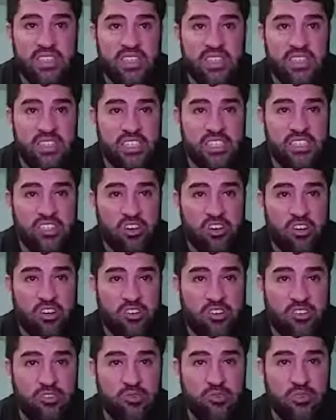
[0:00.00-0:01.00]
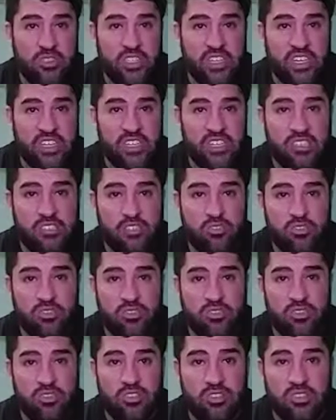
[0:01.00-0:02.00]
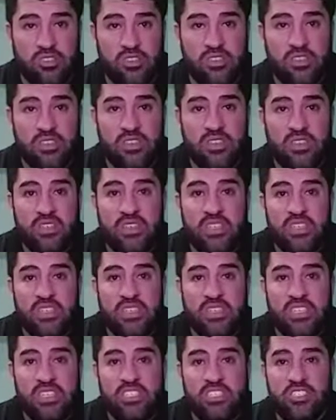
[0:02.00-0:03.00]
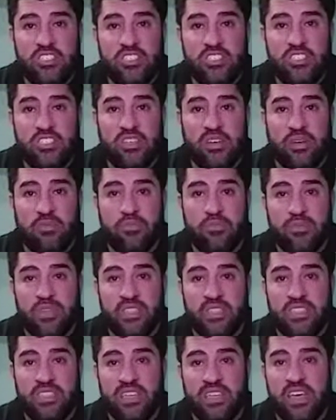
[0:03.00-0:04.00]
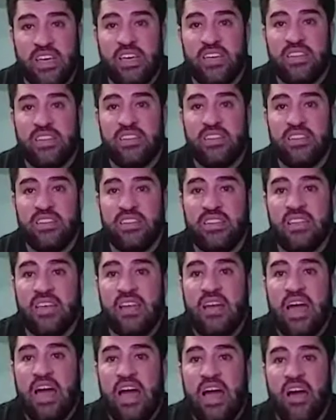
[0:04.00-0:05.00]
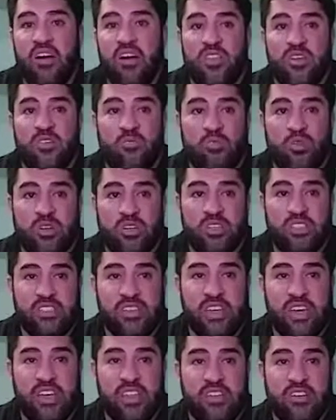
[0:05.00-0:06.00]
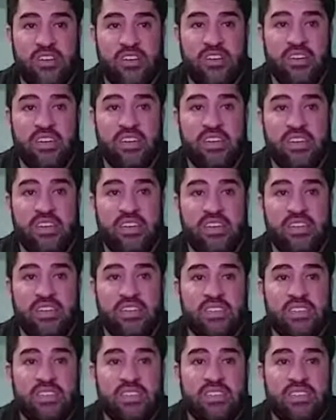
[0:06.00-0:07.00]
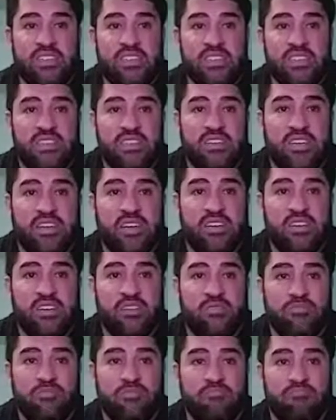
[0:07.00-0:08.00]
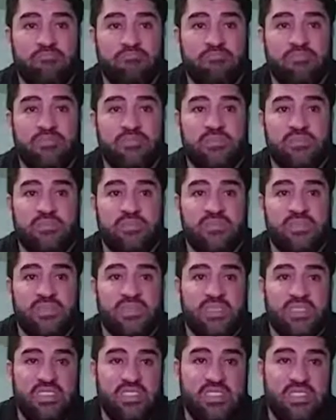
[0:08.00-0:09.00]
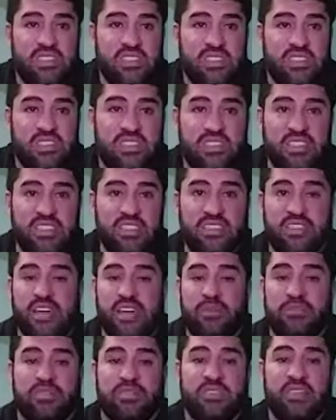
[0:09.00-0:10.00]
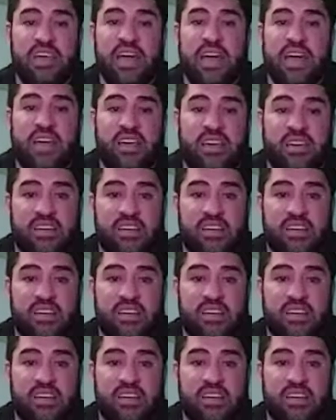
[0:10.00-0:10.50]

This article will take a closer look each of these supplements and how they work together in a um, CILTEP stack.